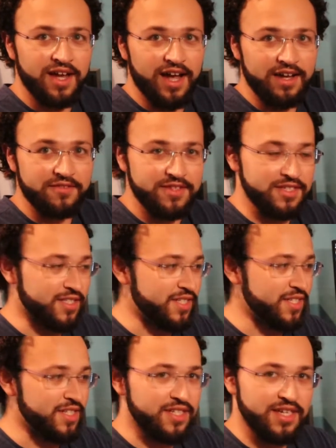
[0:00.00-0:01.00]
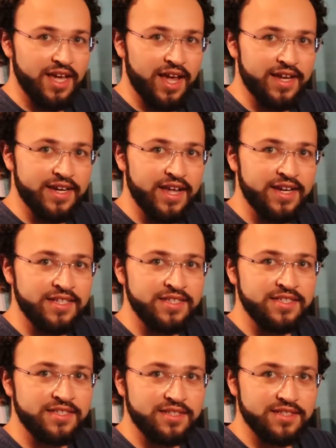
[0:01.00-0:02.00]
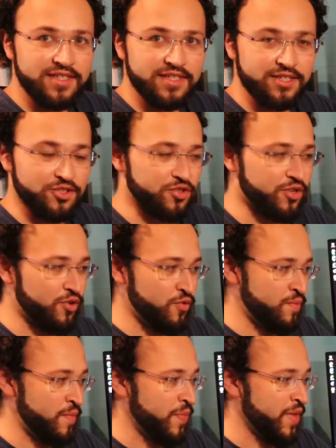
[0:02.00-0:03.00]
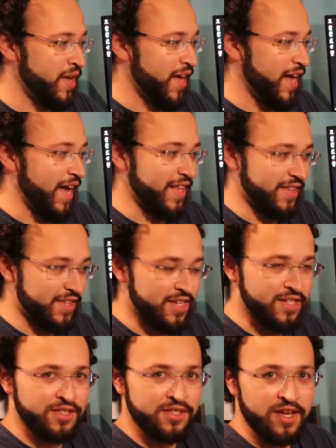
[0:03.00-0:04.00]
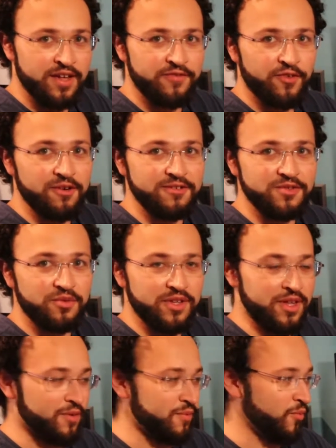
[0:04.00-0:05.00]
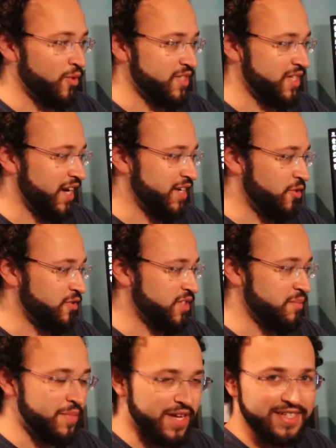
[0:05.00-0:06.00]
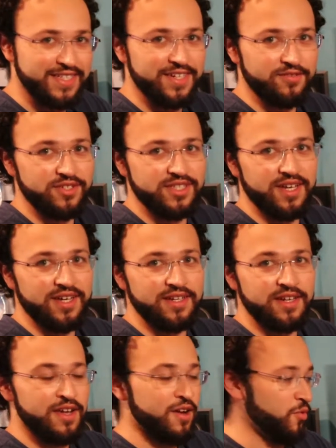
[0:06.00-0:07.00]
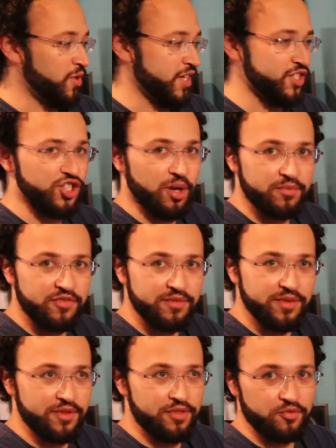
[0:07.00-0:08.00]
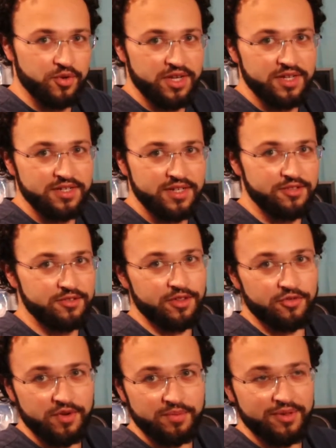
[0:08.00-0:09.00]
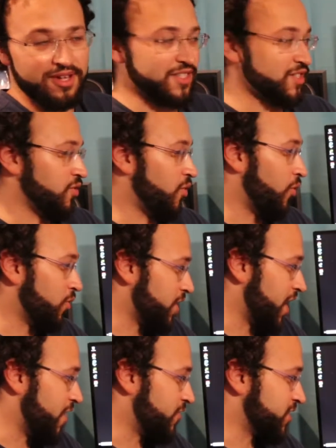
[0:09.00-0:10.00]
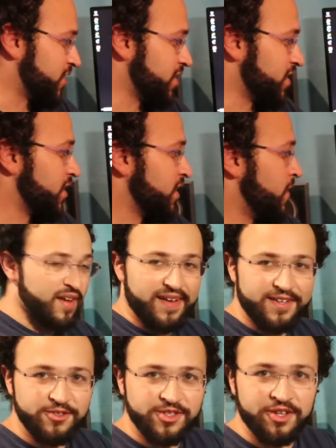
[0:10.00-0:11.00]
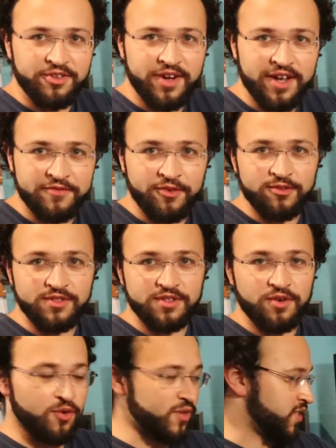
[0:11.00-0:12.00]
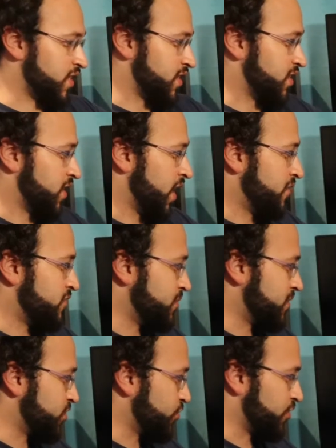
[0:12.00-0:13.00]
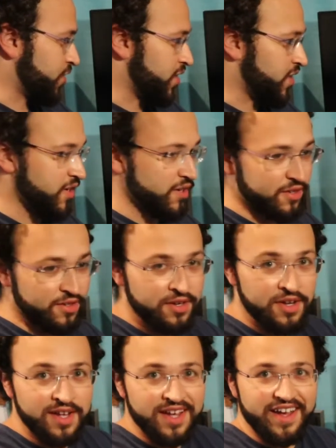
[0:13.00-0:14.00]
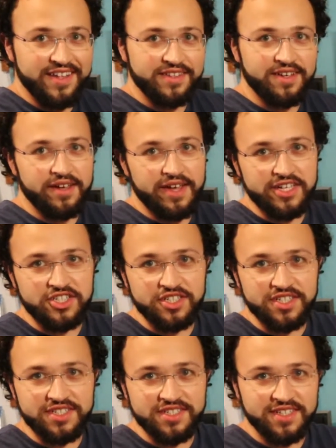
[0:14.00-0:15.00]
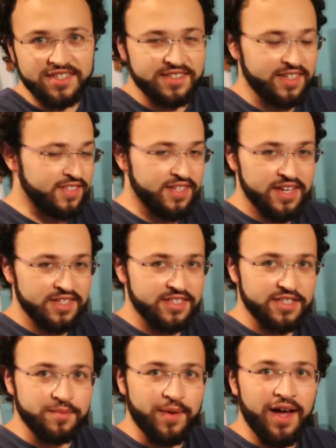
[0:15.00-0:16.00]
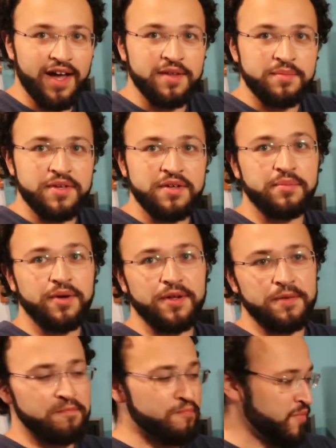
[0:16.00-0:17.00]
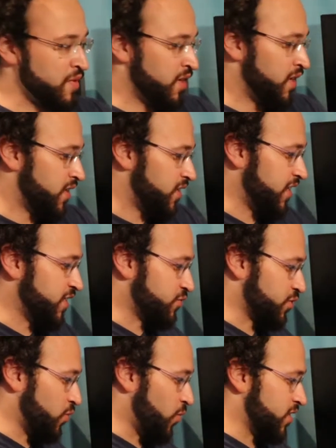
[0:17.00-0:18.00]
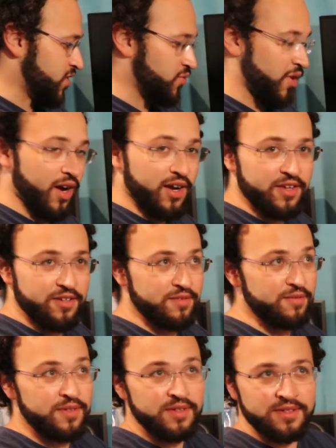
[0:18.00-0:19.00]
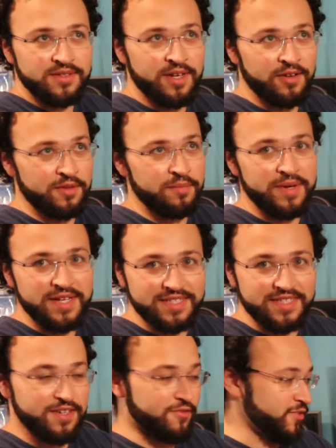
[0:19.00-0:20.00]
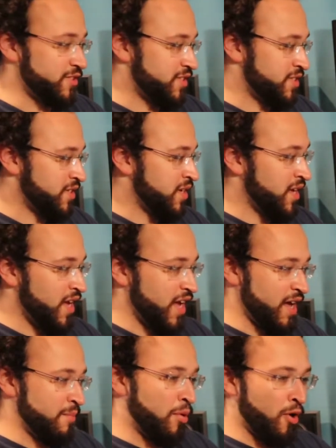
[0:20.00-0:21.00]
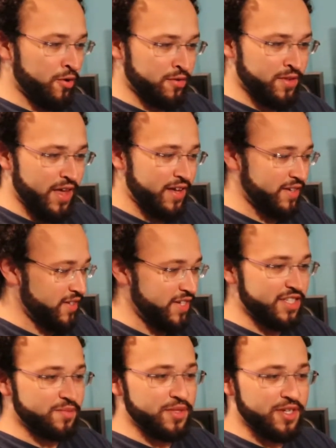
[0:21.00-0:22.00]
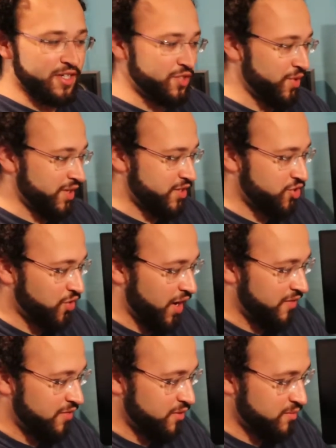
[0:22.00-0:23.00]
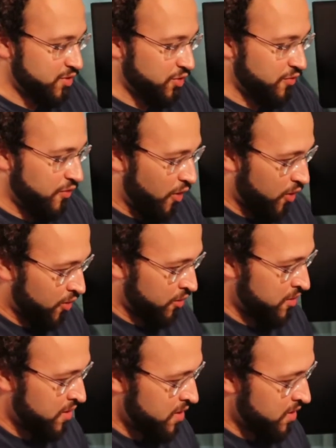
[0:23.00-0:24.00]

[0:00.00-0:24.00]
I have these DT880s, 600 ohm, and these headphones were the ones that I noticed the biggest difference on when I jumped from the 3 to either the 3 Plus or the Heresy. I used other headphones, of course, like these Hyphemans over here and the HD6XX that's behind me, but these were the ones where I could tell the biggest difference. And part of that is because you had to drive them so far.